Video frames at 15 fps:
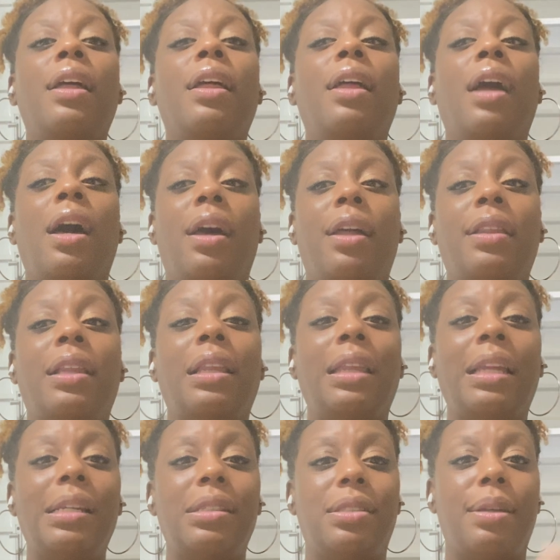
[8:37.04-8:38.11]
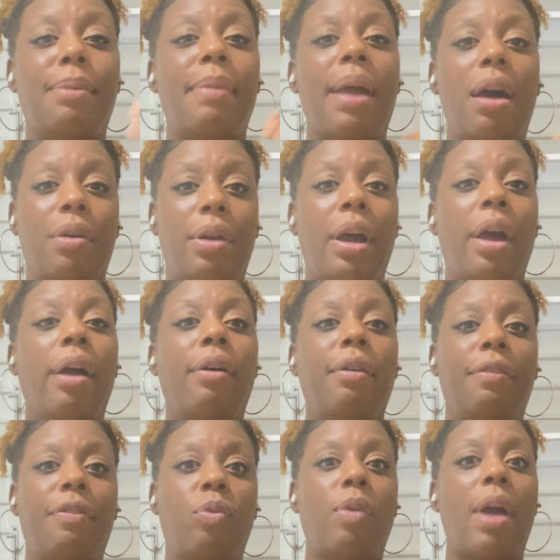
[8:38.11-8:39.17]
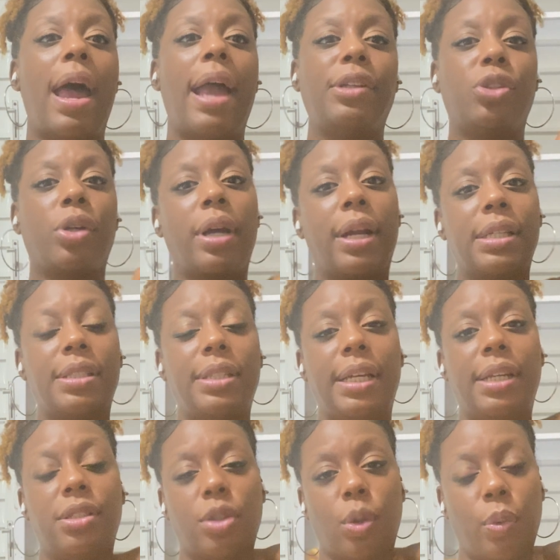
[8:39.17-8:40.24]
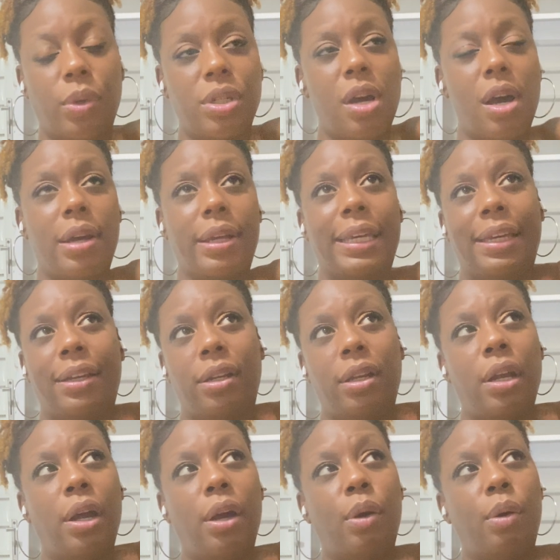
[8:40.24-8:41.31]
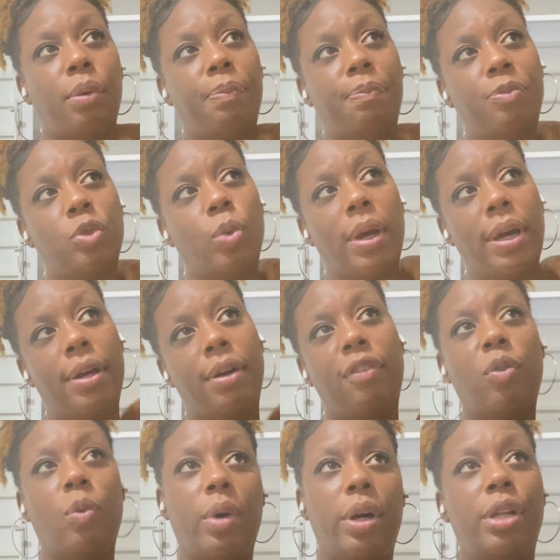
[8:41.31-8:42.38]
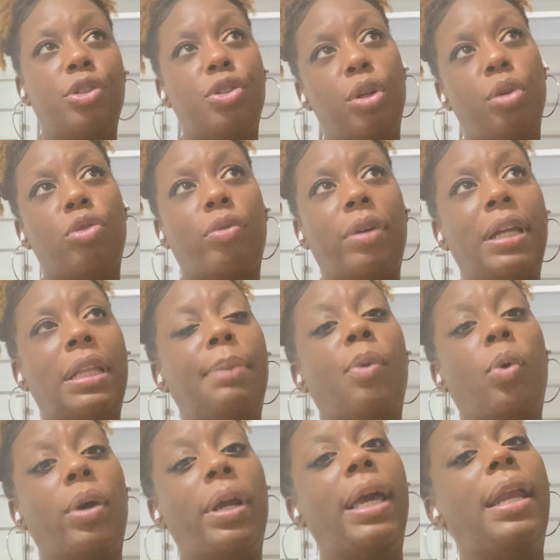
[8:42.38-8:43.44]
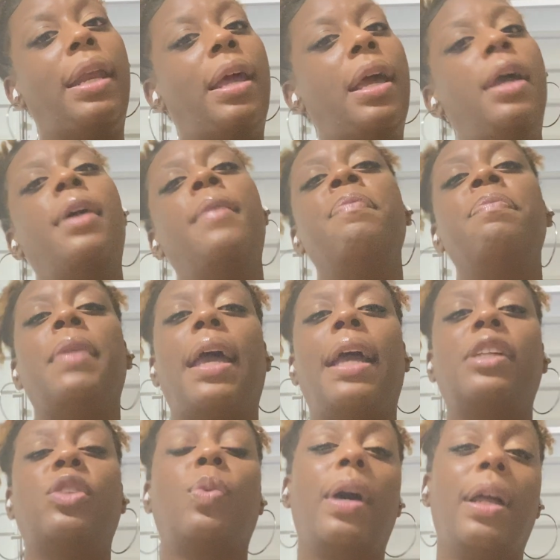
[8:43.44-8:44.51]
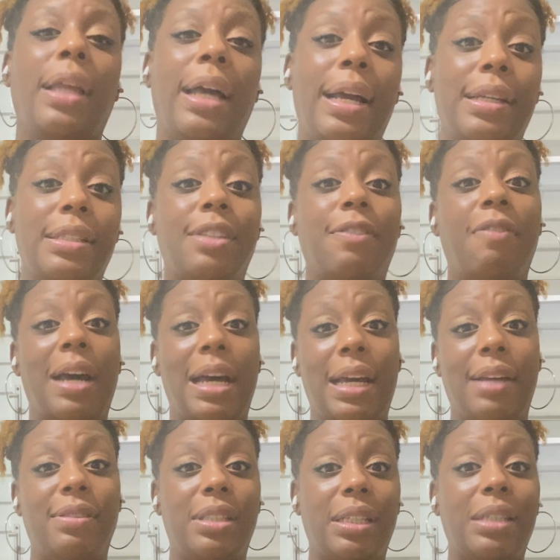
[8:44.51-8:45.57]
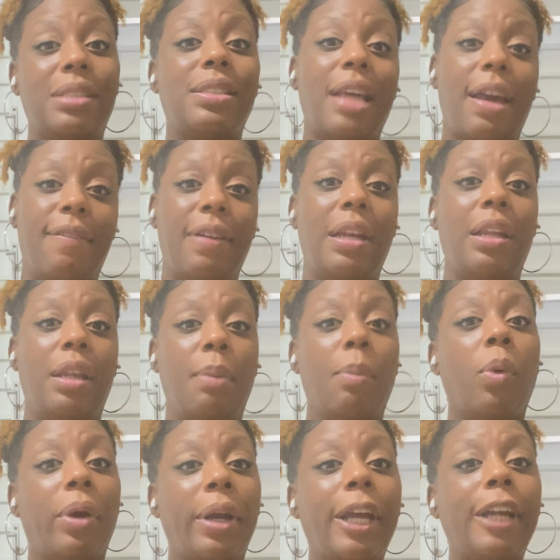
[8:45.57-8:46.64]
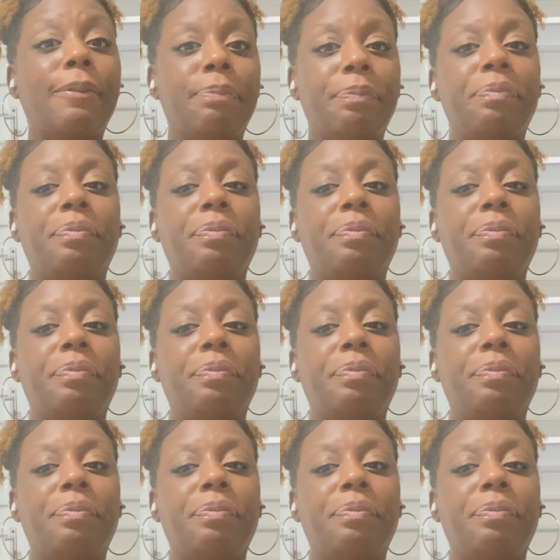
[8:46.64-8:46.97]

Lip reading: the least amount of rides you're going to see. So we're talking, 12, 1, 2, 3 in the morning, as well as 5, 6, 7 in the morning.